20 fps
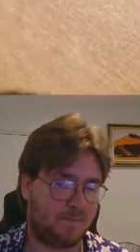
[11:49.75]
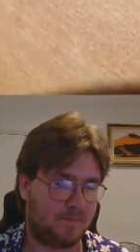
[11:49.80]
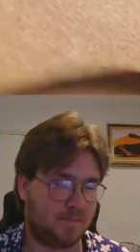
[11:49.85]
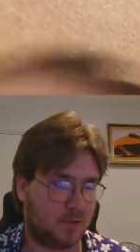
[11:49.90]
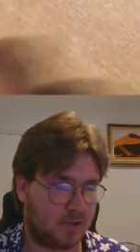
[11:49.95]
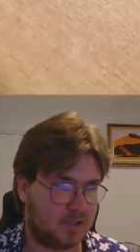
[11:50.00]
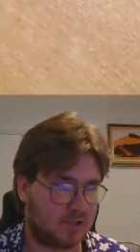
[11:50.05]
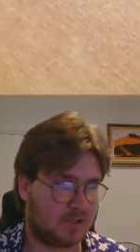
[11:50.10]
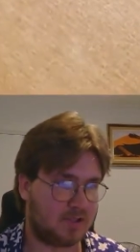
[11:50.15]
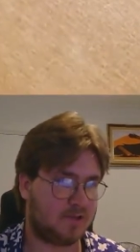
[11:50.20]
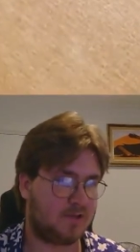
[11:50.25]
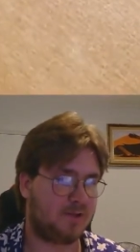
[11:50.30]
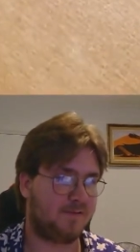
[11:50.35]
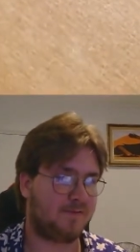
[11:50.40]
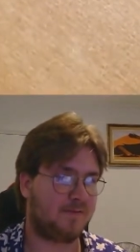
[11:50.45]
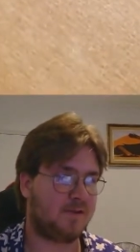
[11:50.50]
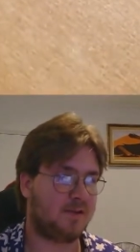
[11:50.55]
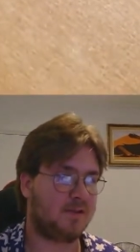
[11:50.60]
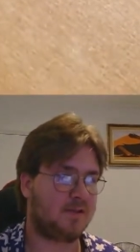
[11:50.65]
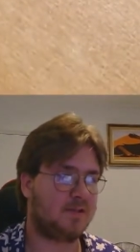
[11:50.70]
put this in
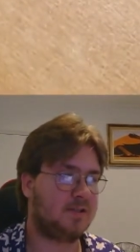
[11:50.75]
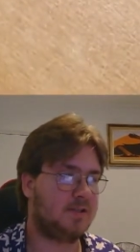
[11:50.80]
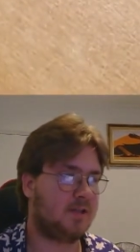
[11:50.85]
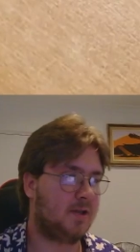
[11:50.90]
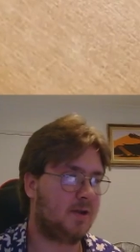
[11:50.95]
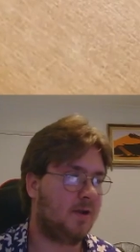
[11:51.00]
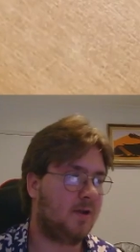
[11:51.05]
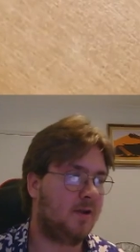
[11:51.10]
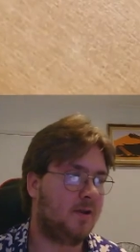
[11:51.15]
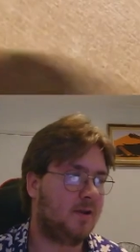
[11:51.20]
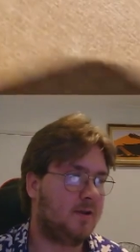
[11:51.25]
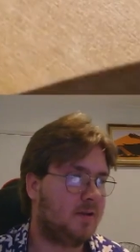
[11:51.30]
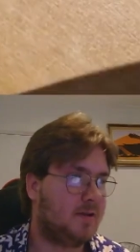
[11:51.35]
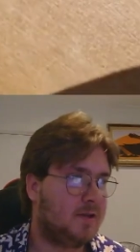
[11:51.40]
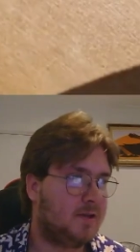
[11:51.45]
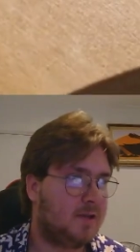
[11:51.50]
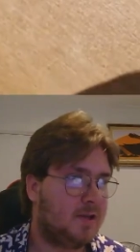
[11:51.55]
defense, sit on it.